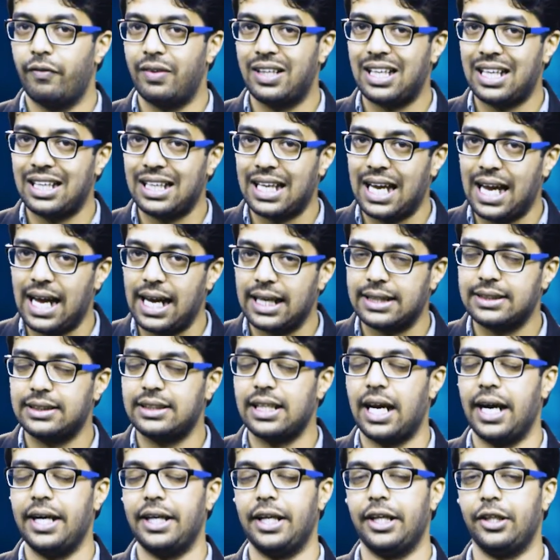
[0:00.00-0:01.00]
with an
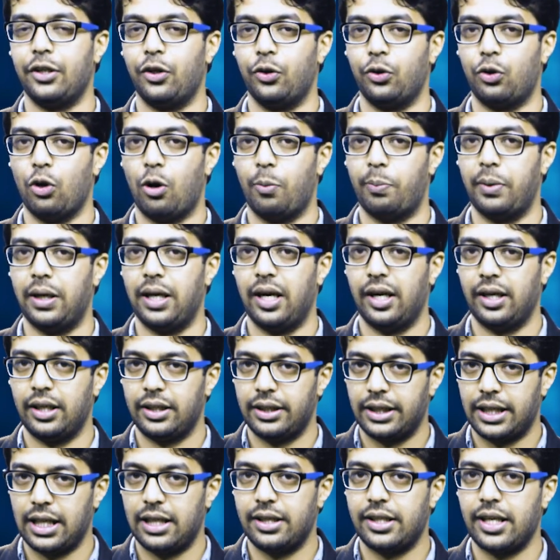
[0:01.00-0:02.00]
exciting new topic.
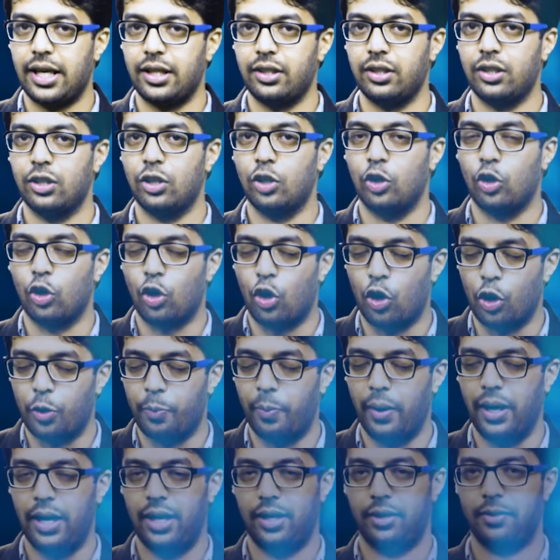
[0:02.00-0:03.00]
Till then,
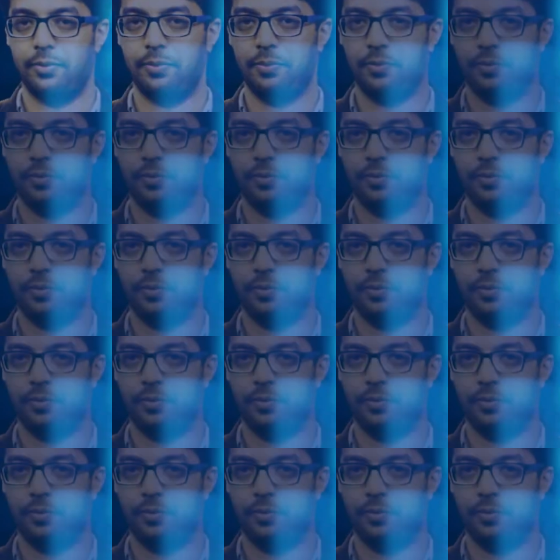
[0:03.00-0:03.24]
goodbye.